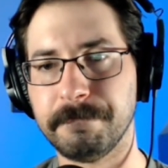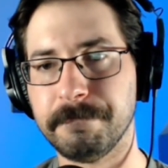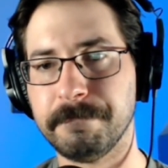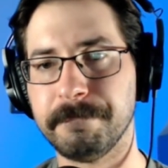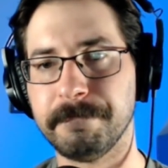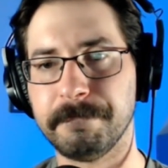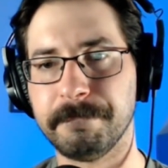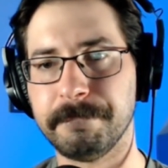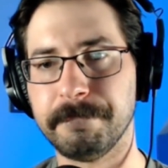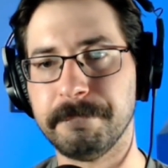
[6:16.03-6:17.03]

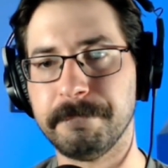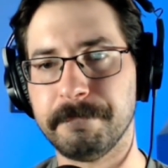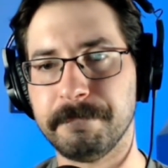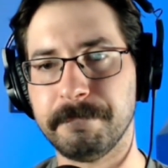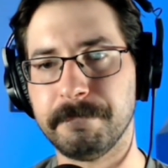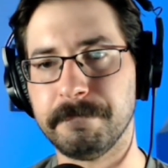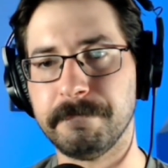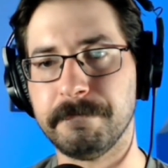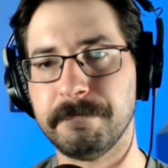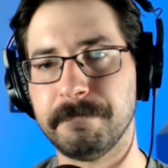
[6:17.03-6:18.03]

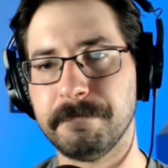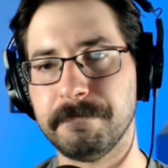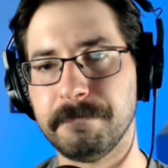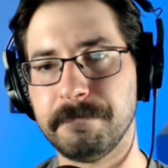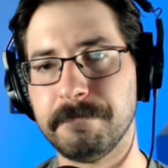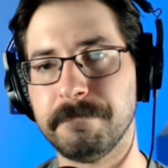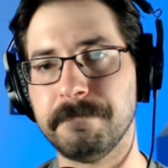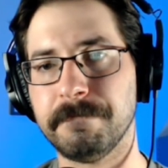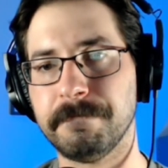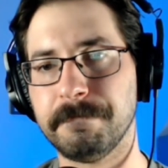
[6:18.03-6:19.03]

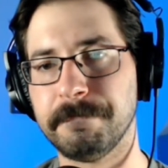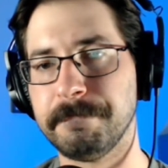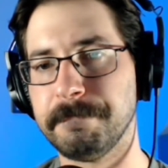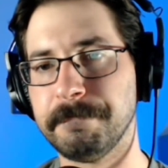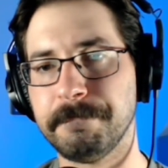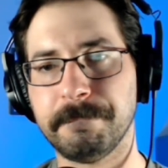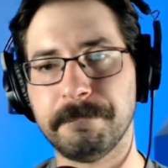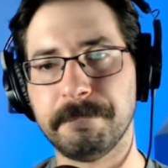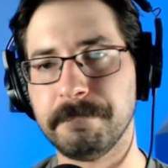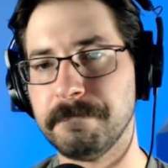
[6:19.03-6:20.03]

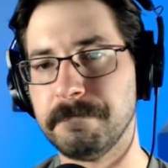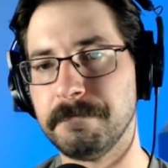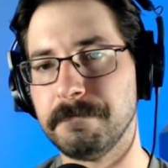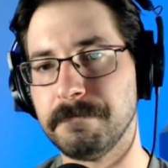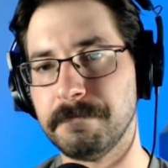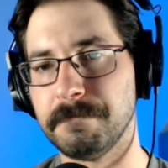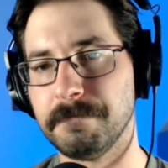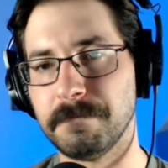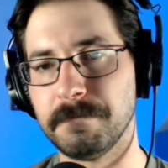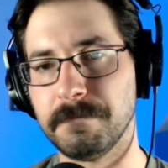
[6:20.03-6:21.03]

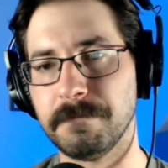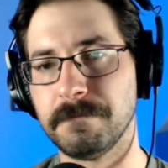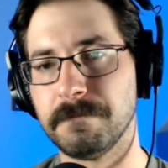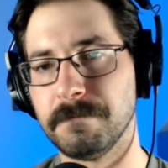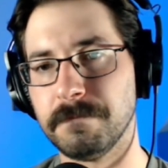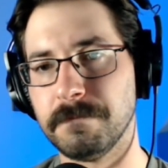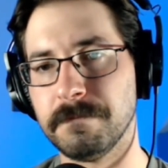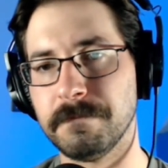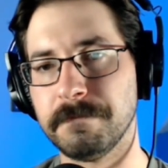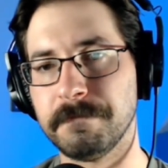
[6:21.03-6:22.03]

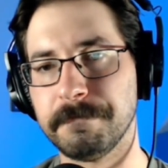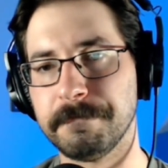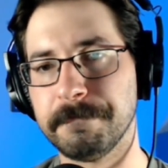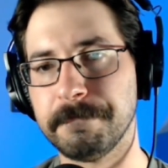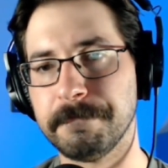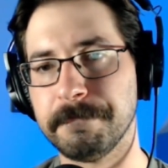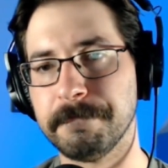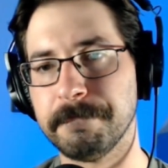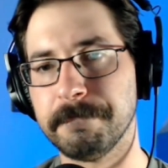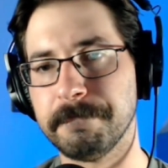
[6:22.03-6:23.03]

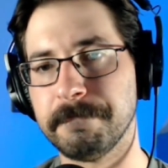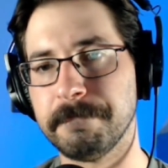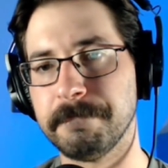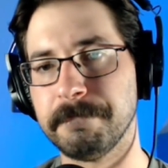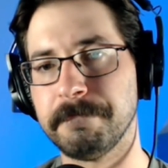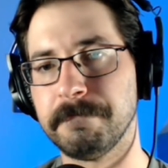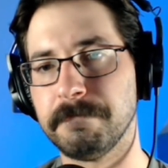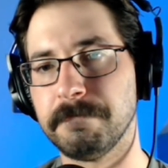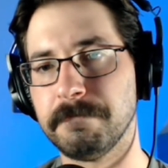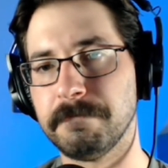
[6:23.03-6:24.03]
This person isn't speaking.